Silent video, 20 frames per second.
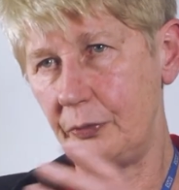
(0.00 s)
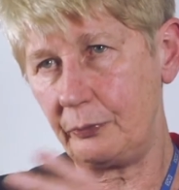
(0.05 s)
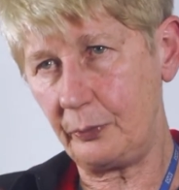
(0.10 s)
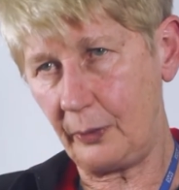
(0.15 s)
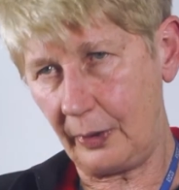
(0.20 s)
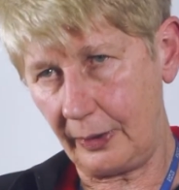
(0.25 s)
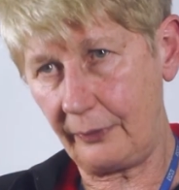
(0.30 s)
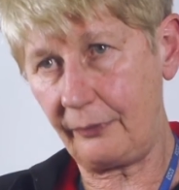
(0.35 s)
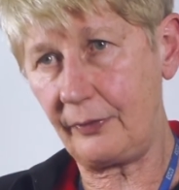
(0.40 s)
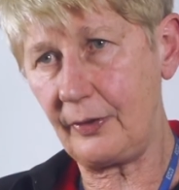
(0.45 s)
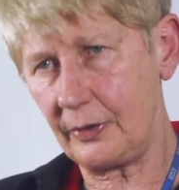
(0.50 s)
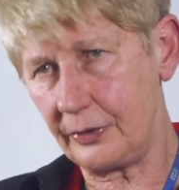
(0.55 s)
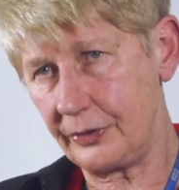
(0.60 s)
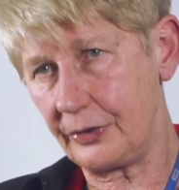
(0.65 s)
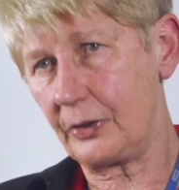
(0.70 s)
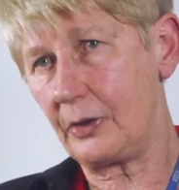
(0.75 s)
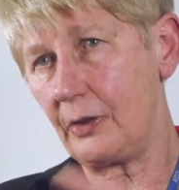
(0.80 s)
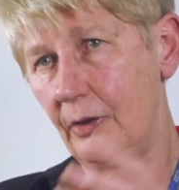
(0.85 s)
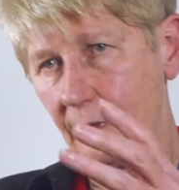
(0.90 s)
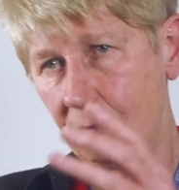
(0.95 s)
of where
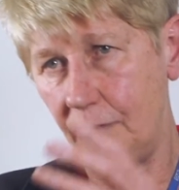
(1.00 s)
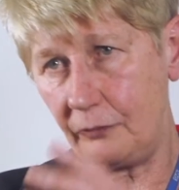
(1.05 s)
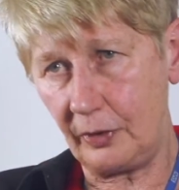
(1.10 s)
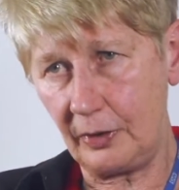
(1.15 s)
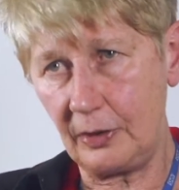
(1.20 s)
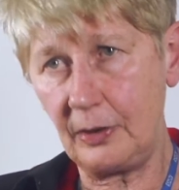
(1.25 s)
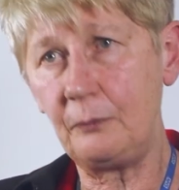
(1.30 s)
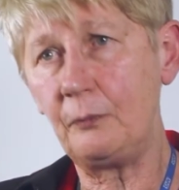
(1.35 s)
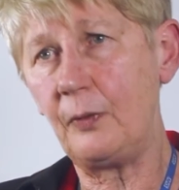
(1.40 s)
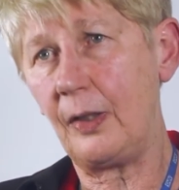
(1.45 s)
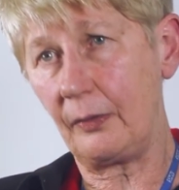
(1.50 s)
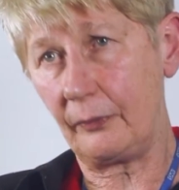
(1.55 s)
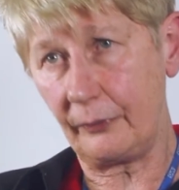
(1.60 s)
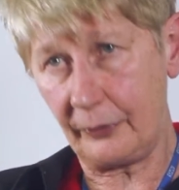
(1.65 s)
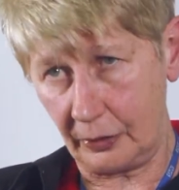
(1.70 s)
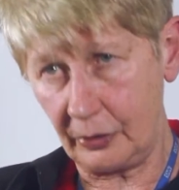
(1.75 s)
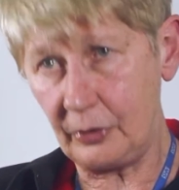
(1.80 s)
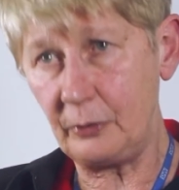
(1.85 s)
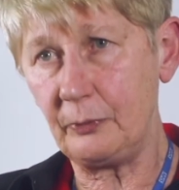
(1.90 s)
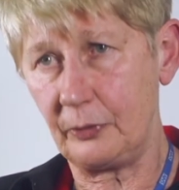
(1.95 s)
things are going really well
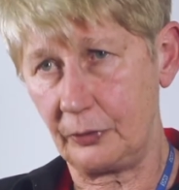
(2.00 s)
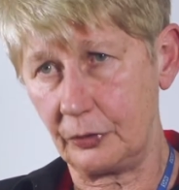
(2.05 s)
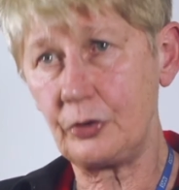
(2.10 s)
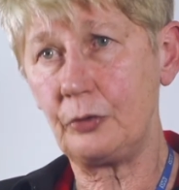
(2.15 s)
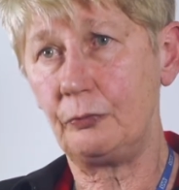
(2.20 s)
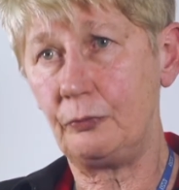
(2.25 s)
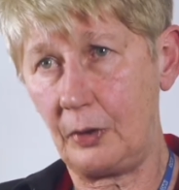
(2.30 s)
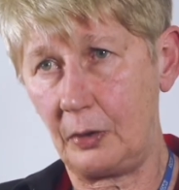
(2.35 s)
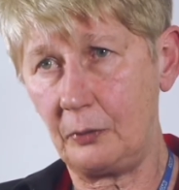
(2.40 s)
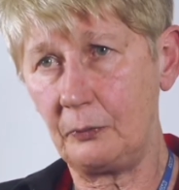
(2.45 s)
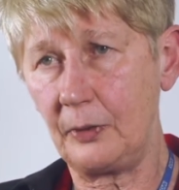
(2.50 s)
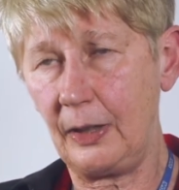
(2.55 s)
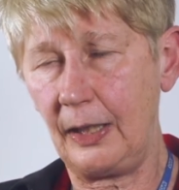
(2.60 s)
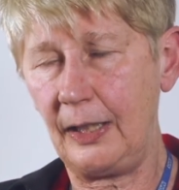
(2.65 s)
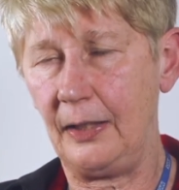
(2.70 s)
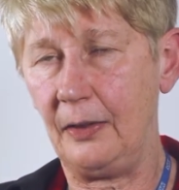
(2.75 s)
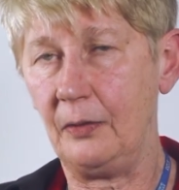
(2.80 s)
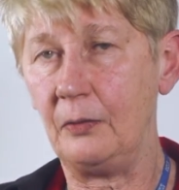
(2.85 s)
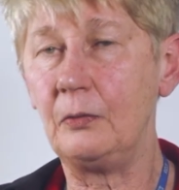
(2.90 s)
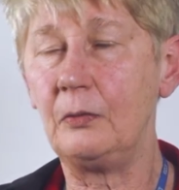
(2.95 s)
that you want to roll
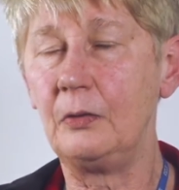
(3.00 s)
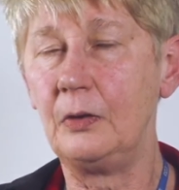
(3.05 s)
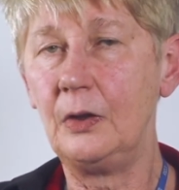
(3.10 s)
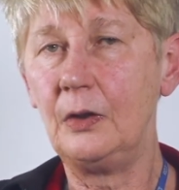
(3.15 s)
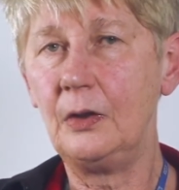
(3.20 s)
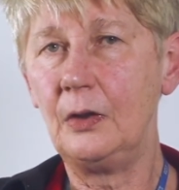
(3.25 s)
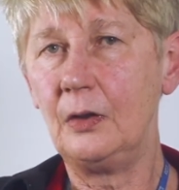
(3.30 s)
out,